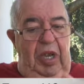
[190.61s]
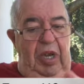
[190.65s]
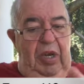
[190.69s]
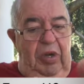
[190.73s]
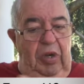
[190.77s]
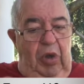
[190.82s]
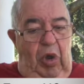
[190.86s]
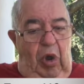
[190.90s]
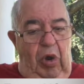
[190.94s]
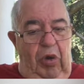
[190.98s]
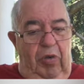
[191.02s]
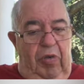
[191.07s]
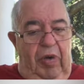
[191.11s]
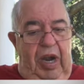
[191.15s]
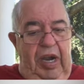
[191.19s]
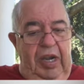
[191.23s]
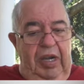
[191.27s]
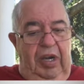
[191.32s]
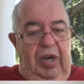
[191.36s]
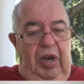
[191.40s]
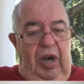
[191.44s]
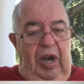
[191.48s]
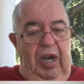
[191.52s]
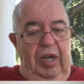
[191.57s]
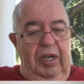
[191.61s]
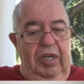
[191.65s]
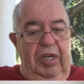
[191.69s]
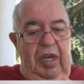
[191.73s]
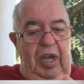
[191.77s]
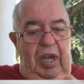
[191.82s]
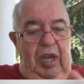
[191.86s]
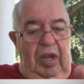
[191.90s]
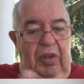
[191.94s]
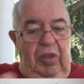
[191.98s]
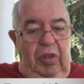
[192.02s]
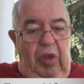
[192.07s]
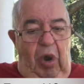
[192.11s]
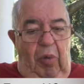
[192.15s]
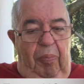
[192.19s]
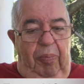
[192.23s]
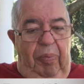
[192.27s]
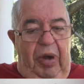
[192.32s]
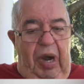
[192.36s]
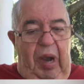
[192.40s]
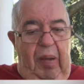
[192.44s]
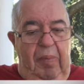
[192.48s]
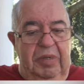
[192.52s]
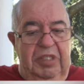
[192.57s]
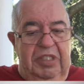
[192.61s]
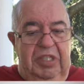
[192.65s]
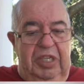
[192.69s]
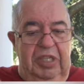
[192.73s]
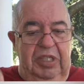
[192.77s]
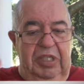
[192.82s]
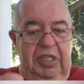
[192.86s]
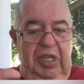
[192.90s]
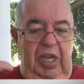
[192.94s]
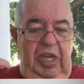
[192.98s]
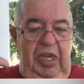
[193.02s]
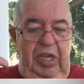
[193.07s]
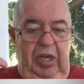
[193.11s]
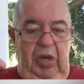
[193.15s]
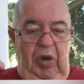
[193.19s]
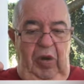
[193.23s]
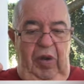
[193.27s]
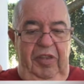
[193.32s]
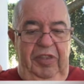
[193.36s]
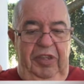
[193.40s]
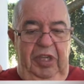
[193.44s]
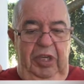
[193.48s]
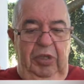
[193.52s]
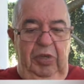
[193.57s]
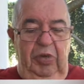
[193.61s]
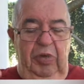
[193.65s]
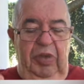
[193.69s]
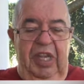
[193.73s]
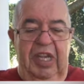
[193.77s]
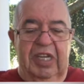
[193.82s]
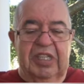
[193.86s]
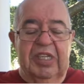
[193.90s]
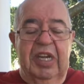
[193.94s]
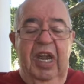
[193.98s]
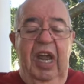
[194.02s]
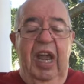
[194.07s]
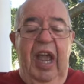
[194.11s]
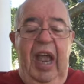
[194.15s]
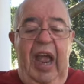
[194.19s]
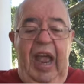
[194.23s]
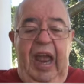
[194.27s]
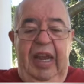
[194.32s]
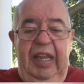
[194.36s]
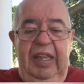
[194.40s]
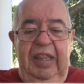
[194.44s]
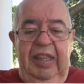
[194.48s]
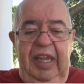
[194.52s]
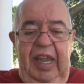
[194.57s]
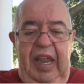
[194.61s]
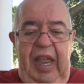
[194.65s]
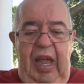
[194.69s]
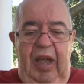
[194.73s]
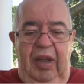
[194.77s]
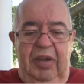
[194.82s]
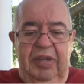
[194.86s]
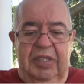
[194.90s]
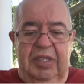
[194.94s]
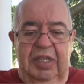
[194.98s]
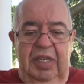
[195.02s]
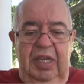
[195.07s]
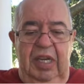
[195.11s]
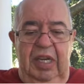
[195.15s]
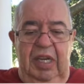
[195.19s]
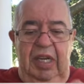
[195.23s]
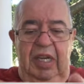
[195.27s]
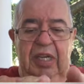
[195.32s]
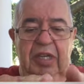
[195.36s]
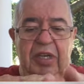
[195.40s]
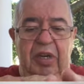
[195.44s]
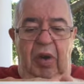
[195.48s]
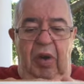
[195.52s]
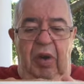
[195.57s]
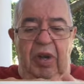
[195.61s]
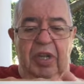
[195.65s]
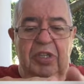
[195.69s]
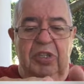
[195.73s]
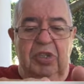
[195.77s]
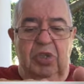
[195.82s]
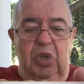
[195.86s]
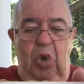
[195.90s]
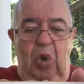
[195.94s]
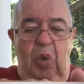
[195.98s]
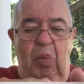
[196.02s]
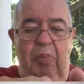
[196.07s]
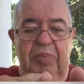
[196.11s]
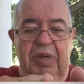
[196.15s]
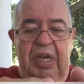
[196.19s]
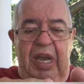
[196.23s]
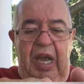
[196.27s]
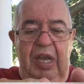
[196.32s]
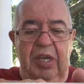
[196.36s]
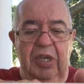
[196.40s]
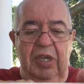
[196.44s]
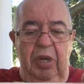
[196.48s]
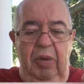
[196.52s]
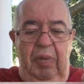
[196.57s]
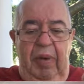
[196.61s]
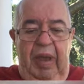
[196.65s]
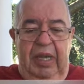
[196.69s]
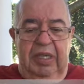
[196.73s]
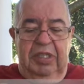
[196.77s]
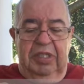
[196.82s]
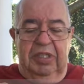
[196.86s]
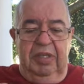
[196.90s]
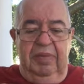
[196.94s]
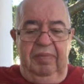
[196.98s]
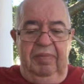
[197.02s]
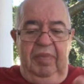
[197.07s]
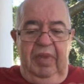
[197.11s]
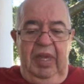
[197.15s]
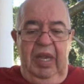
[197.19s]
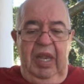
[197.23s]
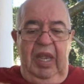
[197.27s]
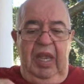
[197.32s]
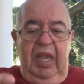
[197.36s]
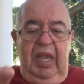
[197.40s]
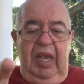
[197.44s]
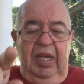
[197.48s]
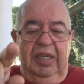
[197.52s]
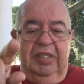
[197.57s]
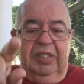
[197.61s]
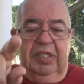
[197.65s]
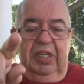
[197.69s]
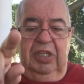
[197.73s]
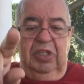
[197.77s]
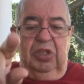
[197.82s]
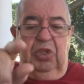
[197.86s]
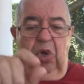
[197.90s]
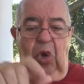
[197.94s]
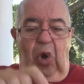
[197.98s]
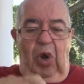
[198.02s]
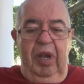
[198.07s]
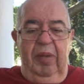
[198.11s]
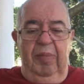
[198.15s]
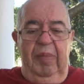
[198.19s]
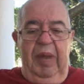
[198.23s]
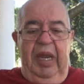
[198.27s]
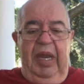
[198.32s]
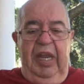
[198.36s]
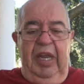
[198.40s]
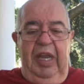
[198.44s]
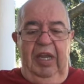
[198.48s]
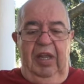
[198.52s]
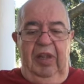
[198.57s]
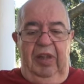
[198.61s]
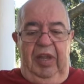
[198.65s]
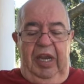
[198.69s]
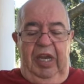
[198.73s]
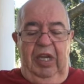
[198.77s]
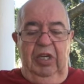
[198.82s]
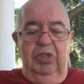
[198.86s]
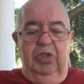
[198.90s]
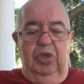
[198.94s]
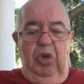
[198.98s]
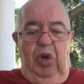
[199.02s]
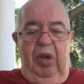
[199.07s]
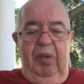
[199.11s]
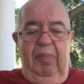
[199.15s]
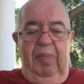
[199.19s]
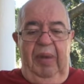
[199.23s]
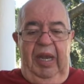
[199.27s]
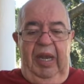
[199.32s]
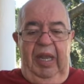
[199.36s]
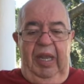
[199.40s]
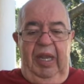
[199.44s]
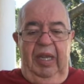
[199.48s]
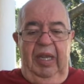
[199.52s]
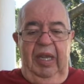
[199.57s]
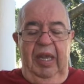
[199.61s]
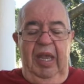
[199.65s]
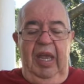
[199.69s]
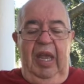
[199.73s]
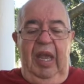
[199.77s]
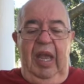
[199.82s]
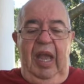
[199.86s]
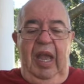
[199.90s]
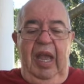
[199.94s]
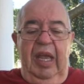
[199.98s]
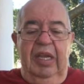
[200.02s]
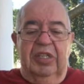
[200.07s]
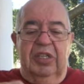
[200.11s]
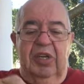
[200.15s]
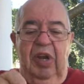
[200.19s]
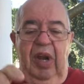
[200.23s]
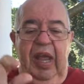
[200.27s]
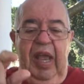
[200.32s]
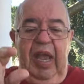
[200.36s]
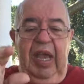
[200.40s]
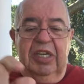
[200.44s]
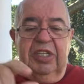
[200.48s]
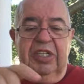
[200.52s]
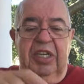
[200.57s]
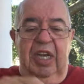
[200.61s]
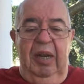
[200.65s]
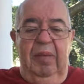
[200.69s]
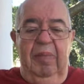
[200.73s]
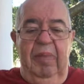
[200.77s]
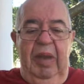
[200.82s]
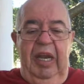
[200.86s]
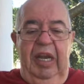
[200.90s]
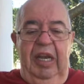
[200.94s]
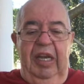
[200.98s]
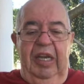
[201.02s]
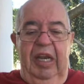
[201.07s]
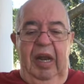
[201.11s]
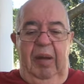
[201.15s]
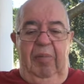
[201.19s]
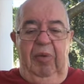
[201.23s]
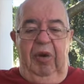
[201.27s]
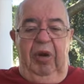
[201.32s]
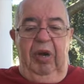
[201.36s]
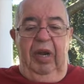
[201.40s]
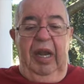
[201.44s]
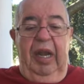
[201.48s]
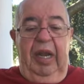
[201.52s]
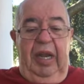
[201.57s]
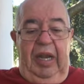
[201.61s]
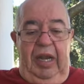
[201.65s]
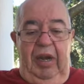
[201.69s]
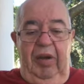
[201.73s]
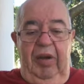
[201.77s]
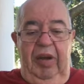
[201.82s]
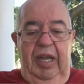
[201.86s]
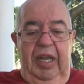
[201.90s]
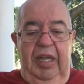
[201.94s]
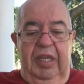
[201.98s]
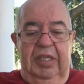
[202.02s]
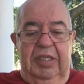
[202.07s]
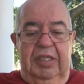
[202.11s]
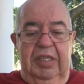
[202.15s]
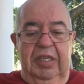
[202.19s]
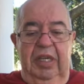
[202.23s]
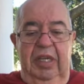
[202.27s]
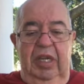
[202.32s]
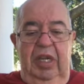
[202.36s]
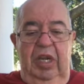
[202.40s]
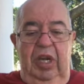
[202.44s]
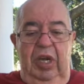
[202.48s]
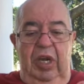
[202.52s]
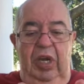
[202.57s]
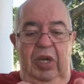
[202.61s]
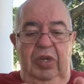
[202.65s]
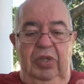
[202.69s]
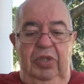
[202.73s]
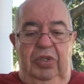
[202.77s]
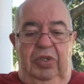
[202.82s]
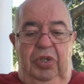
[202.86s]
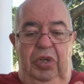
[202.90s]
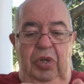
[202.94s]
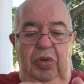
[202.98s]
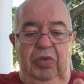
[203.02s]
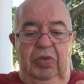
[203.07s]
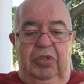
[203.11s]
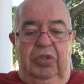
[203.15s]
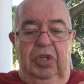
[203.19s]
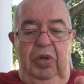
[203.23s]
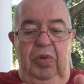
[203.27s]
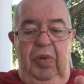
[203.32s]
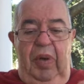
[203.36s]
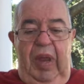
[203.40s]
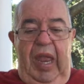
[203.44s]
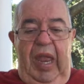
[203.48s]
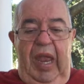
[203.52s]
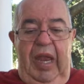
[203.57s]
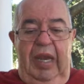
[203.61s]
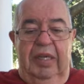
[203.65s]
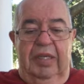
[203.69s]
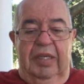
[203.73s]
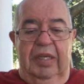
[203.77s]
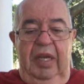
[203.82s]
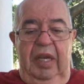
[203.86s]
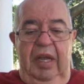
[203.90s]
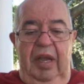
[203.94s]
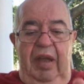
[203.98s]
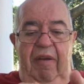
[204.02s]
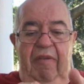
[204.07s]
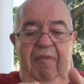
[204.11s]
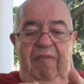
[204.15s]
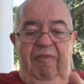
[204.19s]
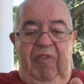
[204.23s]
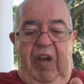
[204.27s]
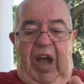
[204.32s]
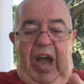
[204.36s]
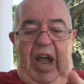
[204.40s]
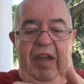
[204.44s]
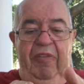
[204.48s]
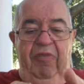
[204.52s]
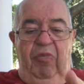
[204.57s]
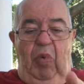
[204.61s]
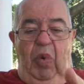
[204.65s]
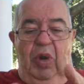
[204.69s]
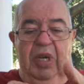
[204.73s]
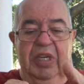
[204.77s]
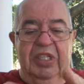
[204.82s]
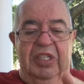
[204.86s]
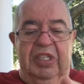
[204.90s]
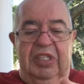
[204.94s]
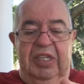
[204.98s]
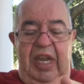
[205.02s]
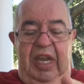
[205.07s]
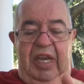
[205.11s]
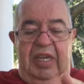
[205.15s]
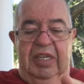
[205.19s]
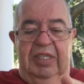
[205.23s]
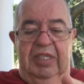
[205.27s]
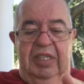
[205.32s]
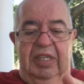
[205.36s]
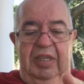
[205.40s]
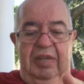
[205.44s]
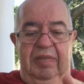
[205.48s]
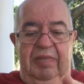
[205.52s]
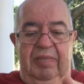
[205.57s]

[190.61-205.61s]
no credit card, no promises. You don't have to do this. Anything else, go to zoom.us. It says join a meeting, click join a meeting. It's going to ask you the meeting number, and here it is 228 516